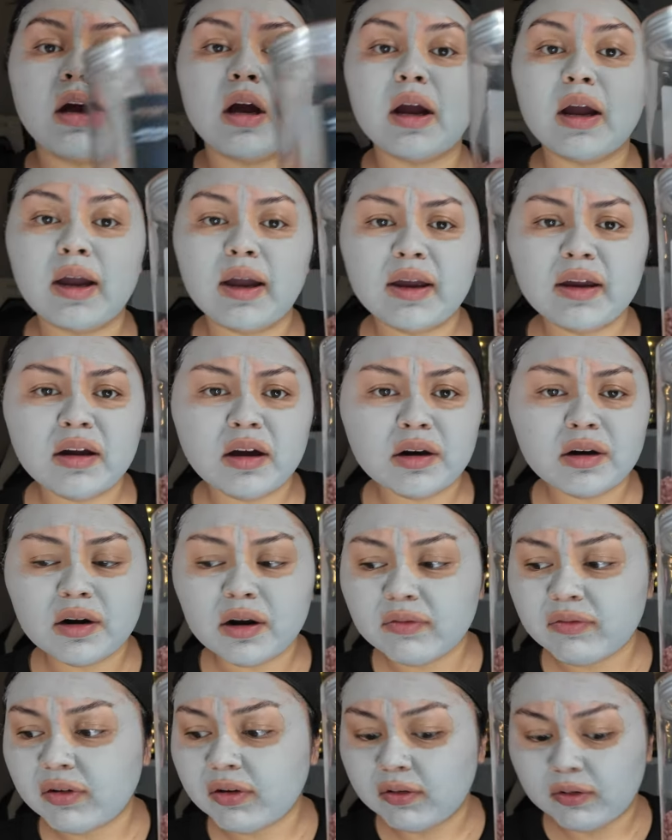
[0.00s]
I got it
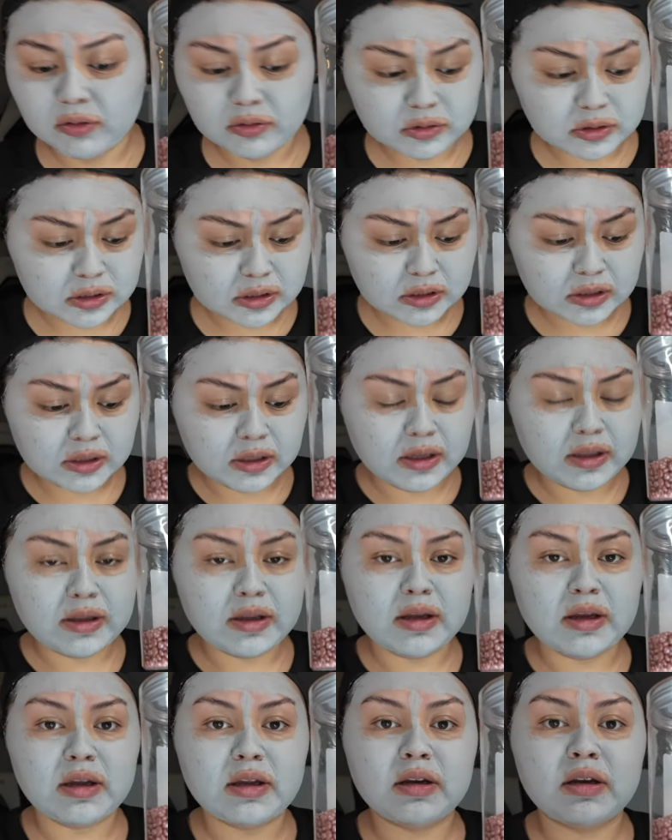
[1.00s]
off of Ulta and
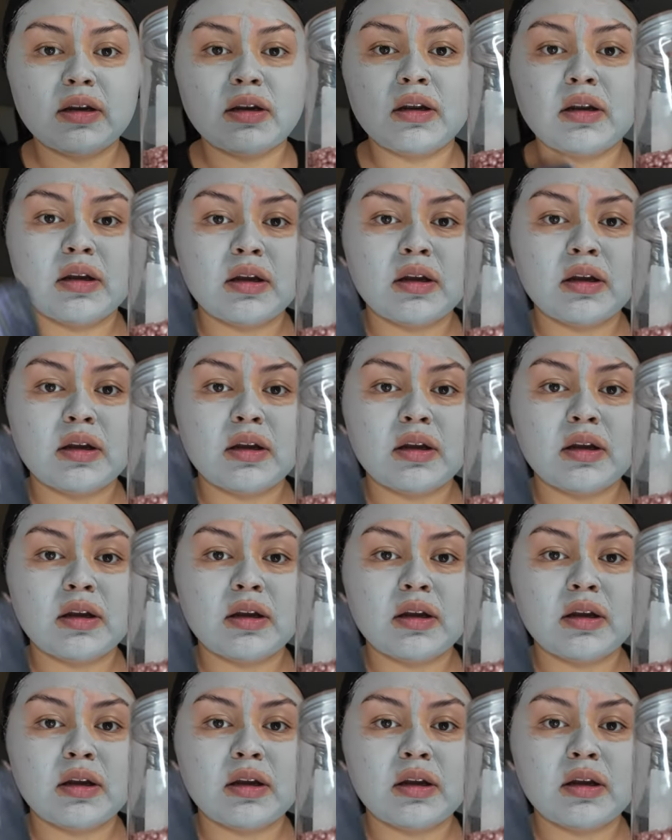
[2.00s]
then